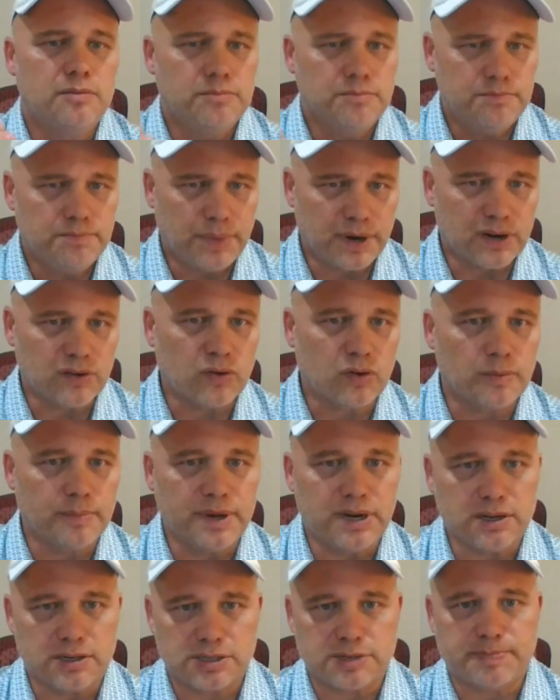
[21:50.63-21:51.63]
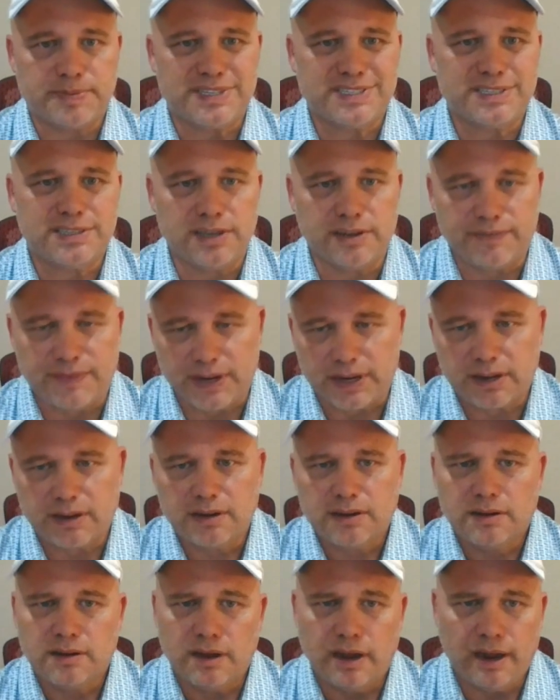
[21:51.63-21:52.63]
but a little bit of specific
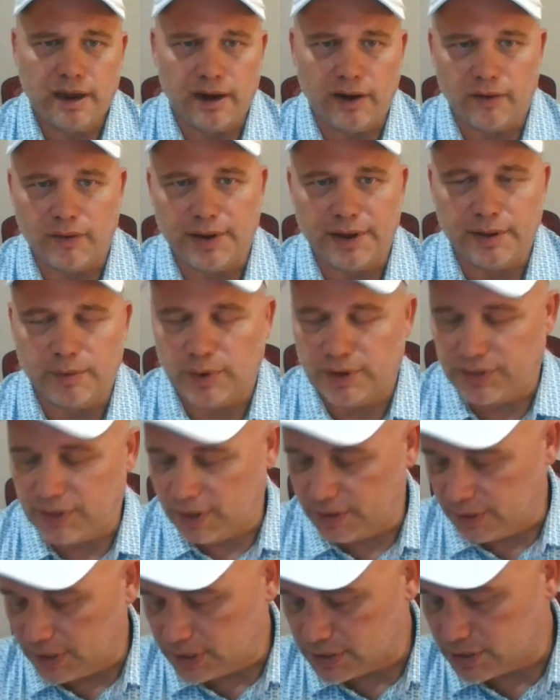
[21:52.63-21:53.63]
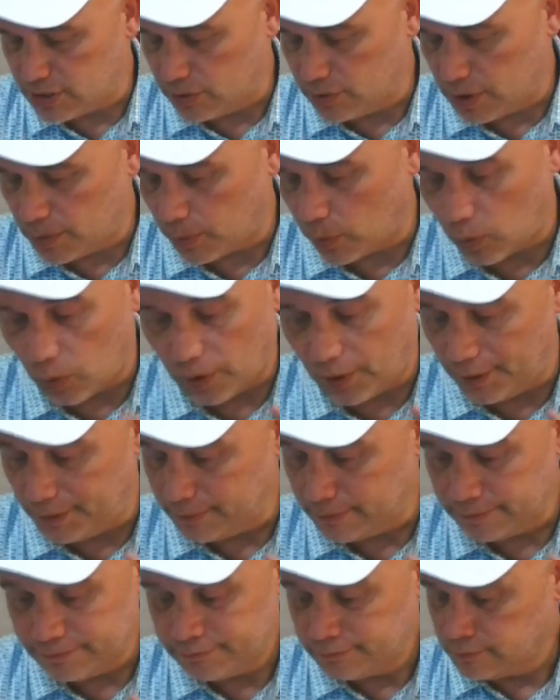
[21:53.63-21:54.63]
area within this. So number
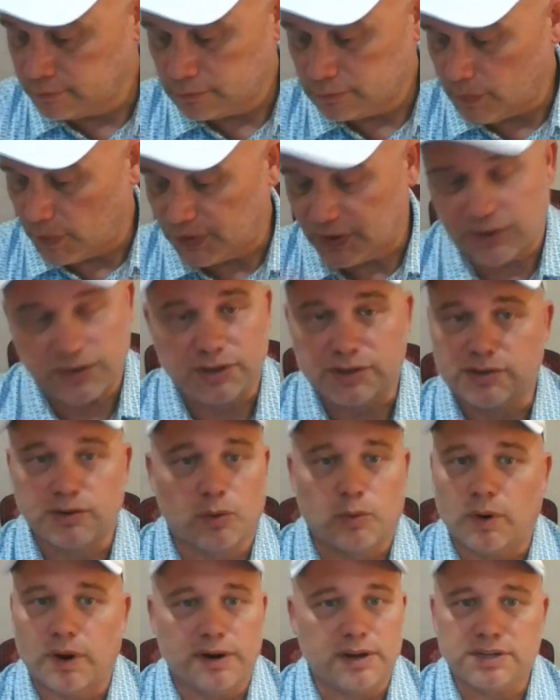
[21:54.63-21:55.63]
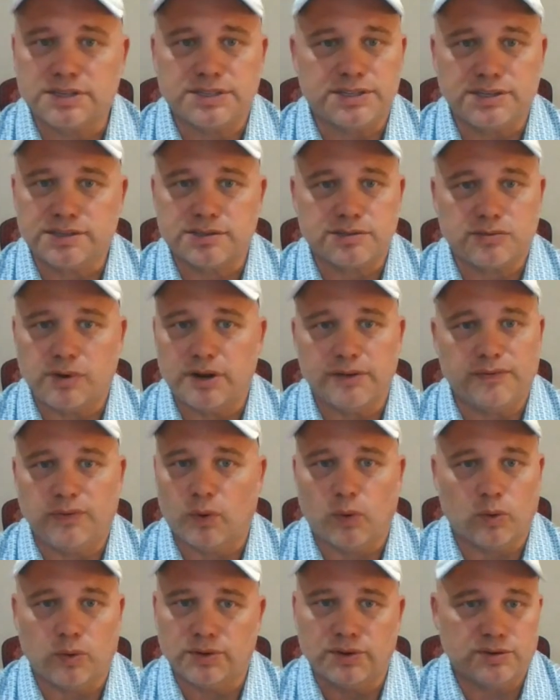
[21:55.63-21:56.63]
one, this is the one that's just
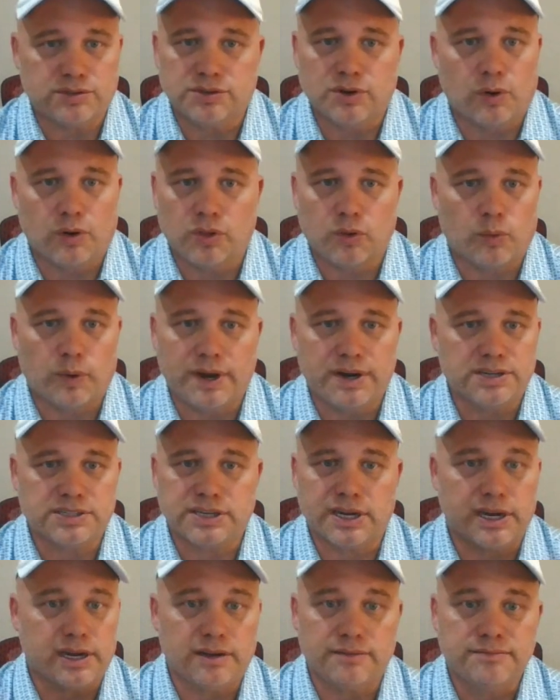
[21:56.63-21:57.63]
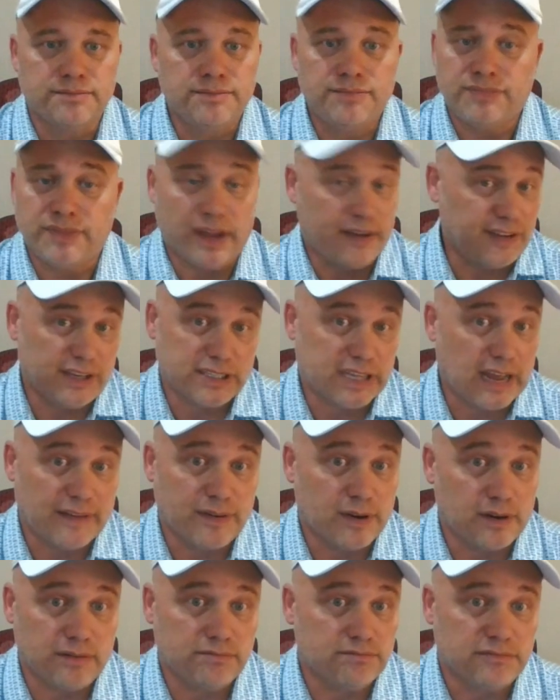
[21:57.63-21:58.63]
straightforward. There's no other way to say it. They just
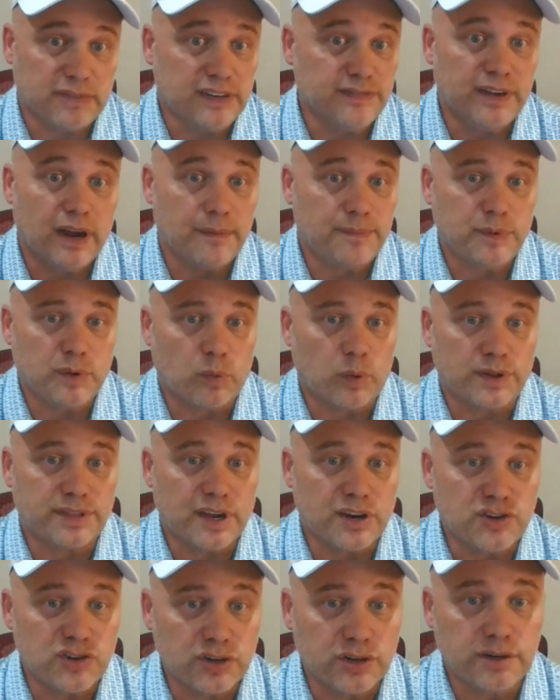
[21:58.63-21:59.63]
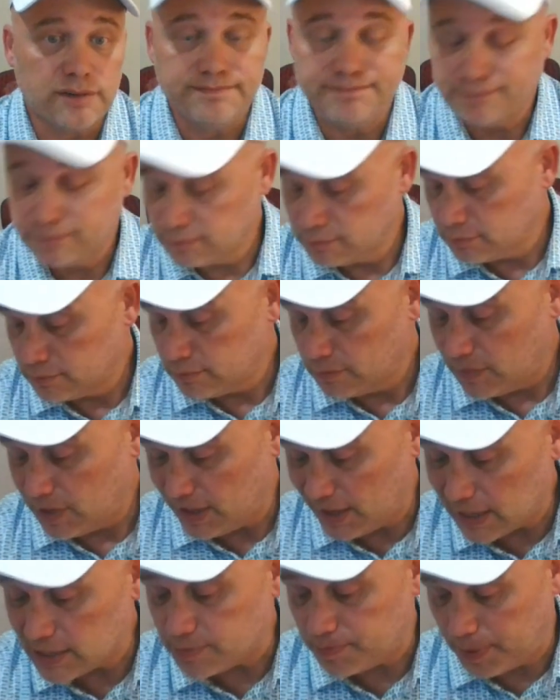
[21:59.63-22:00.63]
haven't lived up to what they should.
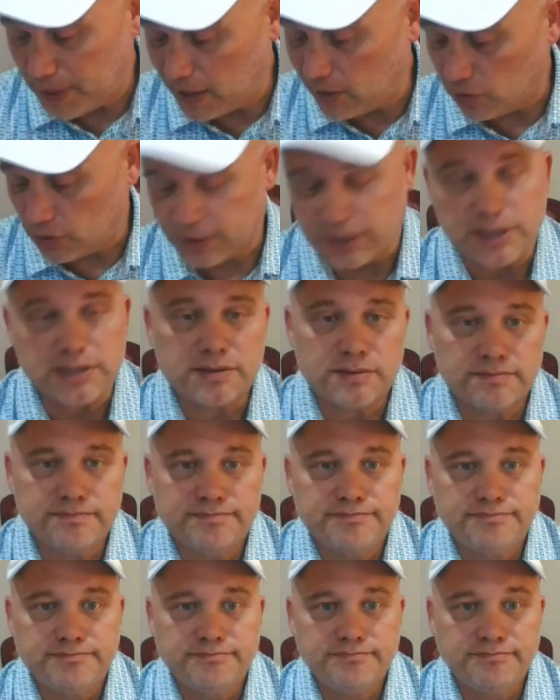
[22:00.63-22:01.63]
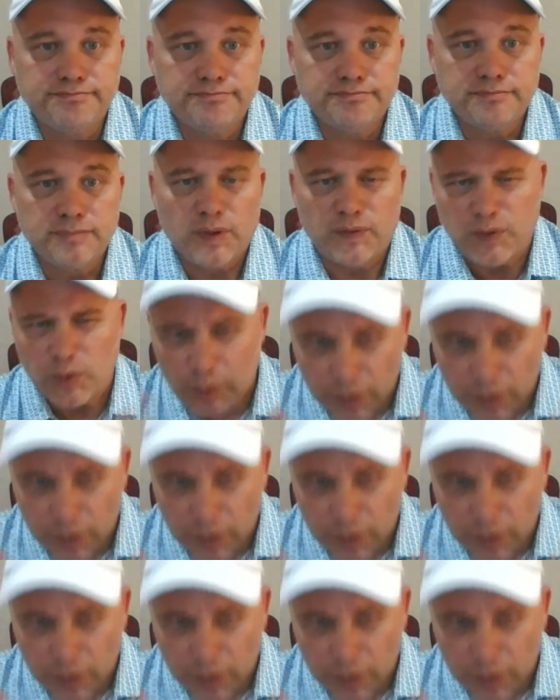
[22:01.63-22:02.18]
And that's penalties. If you were